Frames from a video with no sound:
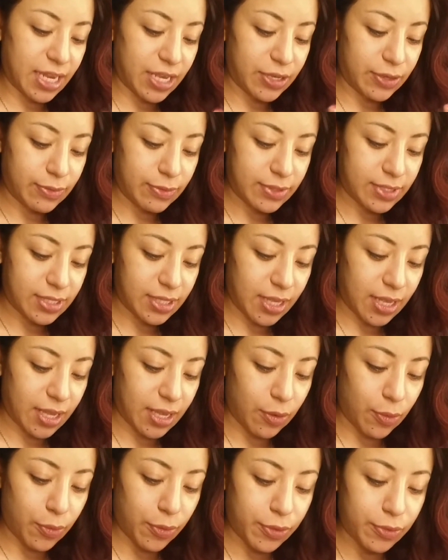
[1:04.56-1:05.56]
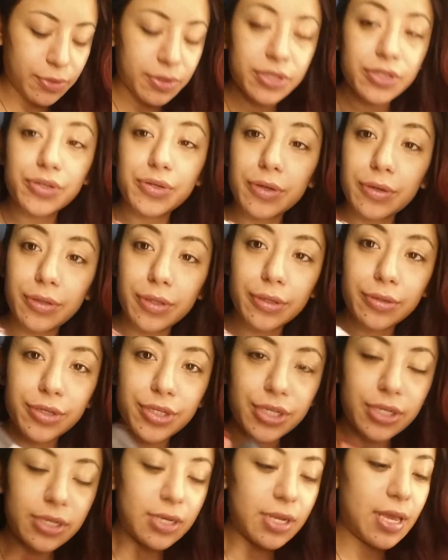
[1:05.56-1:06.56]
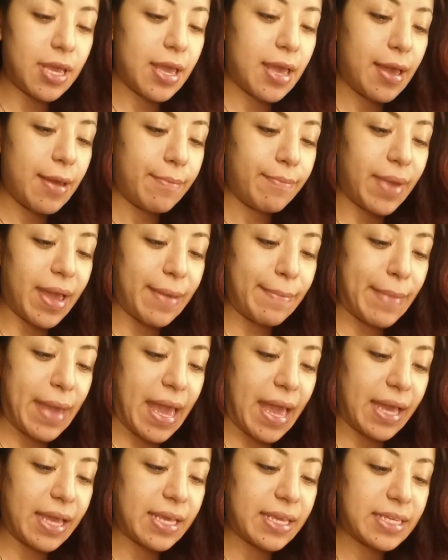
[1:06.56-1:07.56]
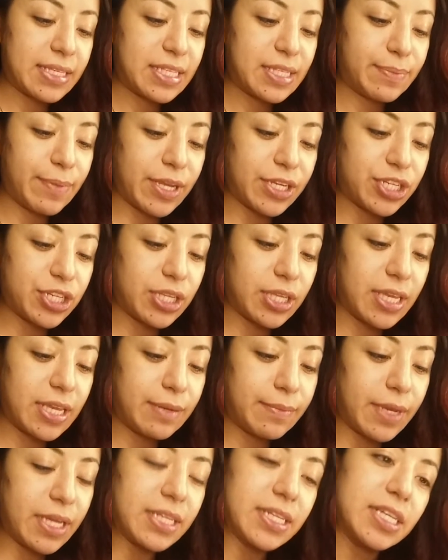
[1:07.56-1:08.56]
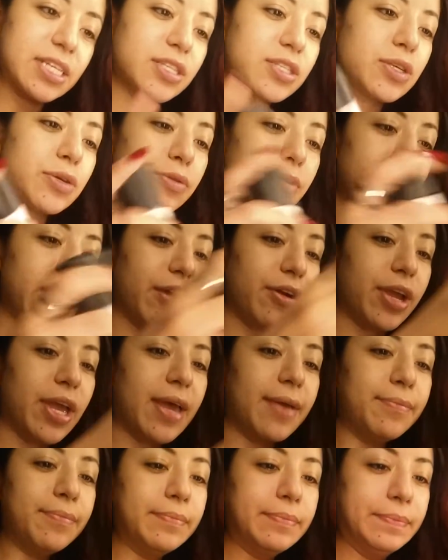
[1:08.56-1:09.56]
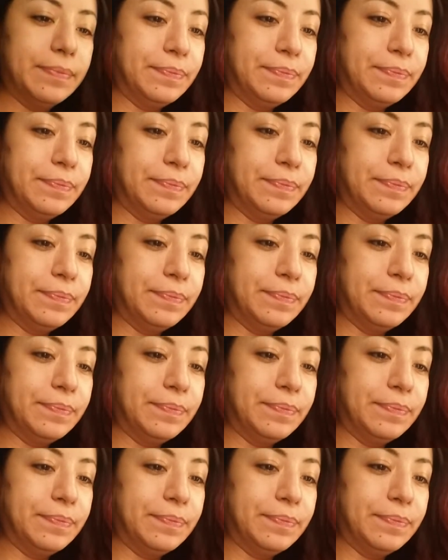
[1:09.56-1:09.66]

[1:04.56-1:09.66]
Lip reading: I use the Oil Control Lotion by MAC, especially in my T-zone area,